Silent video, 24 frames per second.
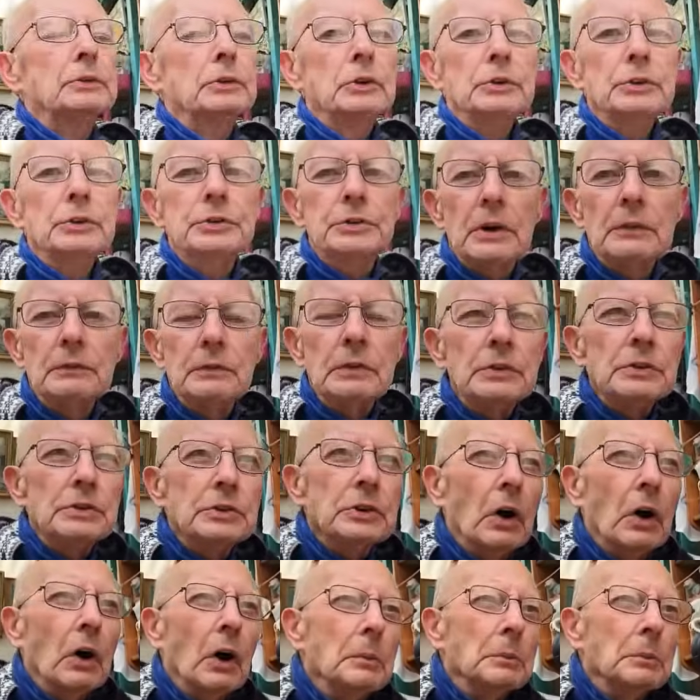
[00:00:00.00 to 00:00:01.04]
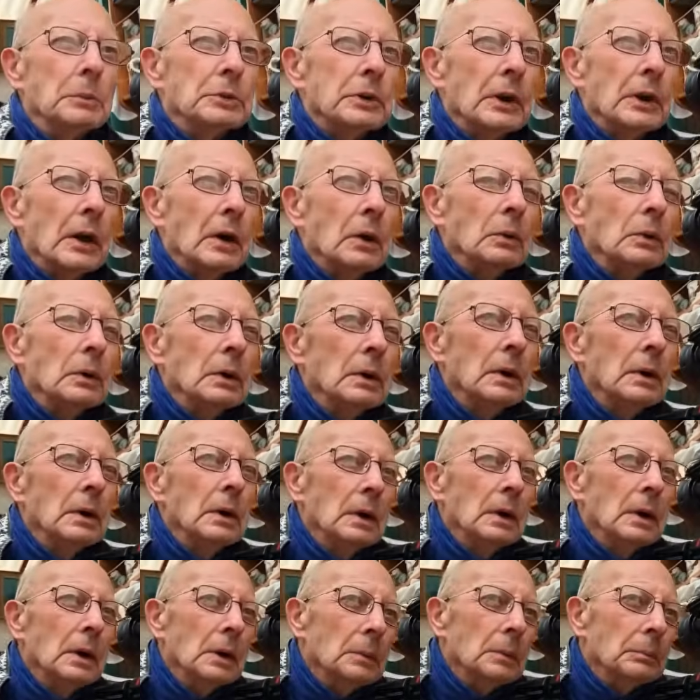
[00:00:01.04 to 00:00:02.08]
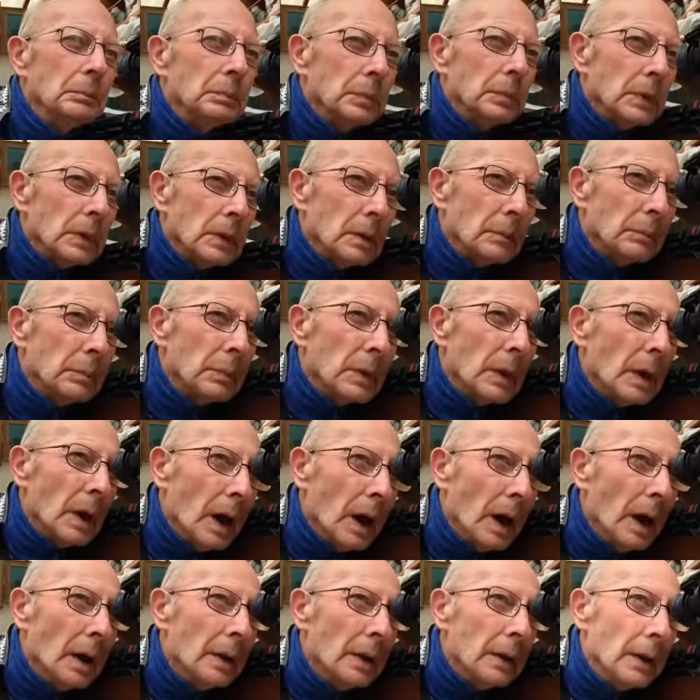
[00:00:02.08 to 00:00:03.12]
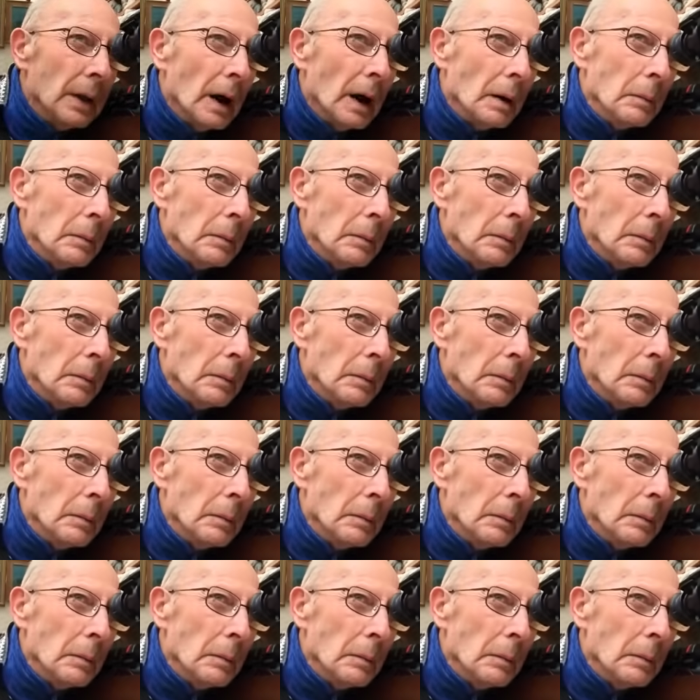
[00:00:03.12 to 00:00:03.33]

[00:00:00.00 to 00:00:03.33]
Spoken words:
on 7 times now, and